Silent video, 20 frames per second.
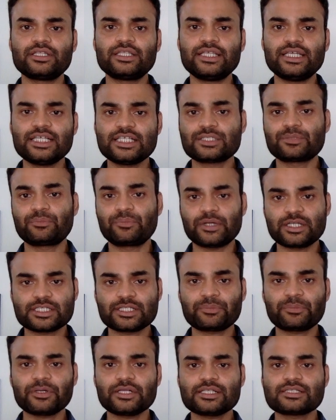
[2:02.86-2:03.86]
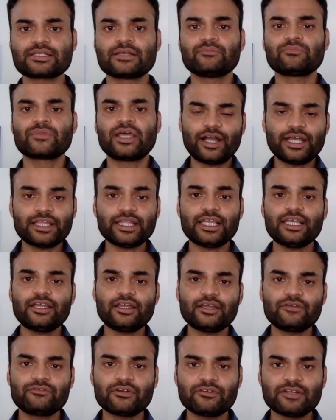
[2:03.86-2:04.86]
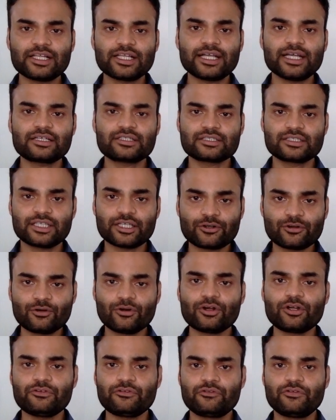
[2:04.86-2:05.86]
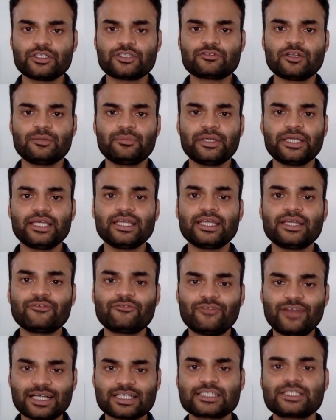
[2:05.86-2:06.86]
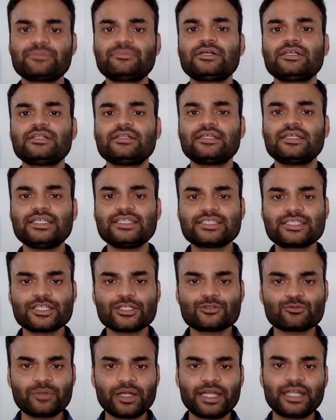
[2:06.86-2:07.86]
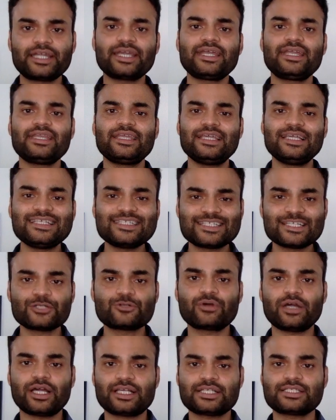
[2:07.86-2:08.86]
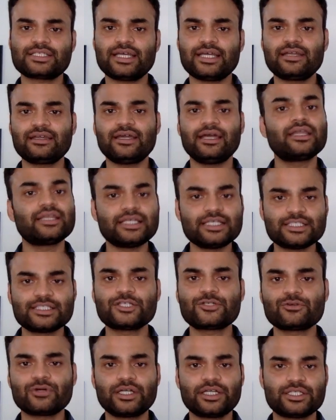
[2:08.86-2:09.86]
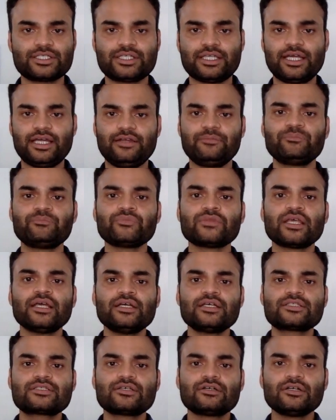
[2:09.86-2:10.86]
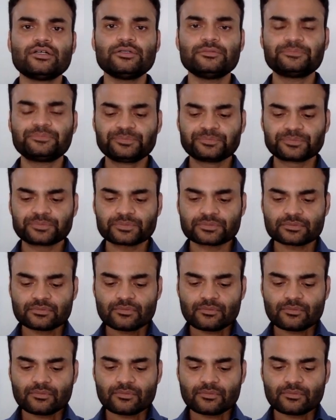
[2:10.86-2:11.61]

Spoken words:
these principles. Finally, we will get the code which will be flexible, easy to maintain, easy to extend, and easy to understand. So